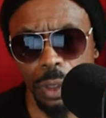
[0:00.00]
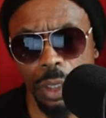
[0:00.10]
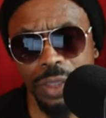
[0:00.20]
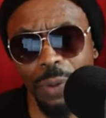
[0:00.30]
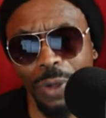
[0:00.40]

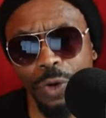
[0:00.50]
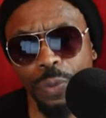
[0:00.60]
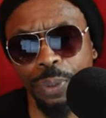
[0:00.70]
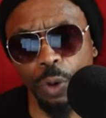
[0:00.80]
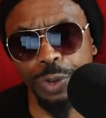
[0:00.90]
There were no
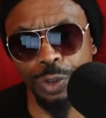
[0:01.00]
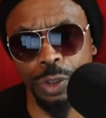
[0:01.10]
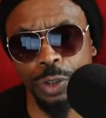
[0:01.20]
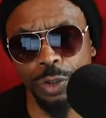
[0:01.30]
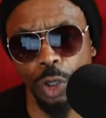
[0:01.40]

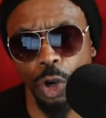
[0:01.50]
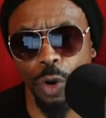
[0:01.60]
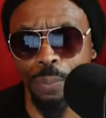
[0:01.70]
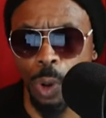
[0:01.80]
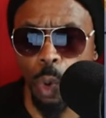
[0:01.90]
persons
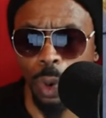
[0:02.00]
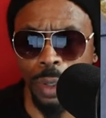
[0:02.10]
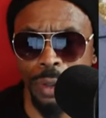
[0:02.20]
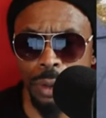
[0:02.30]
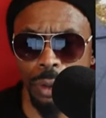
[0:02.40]

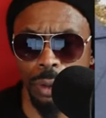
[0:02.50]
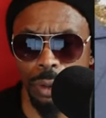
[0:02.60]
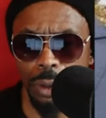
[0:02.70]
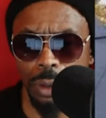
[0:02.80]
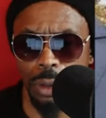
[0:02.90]
born
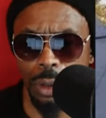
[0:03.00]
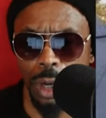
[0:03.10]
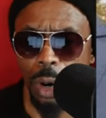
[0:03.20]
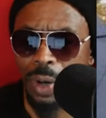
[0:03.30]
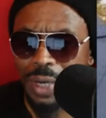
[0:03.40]

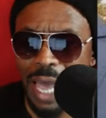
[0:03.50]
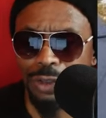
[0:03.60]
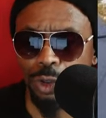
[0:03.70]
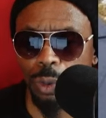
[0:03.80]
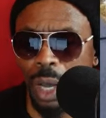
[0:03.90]
or
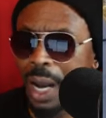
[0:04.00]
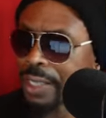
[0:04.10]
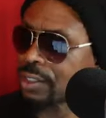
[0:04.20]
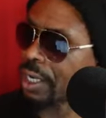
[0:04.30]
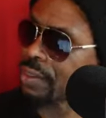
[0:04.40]

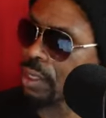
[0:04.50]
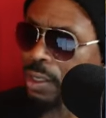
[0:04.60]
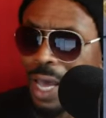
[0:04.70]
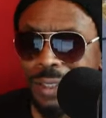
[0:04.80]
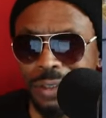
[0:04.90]
naturalized in the
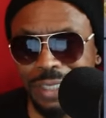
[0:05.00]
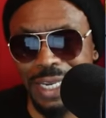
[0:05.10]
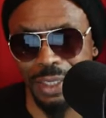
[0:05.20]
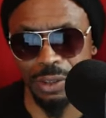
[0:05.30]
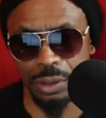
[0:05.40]
United
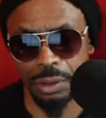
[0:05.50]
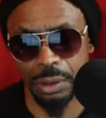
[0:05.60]
States.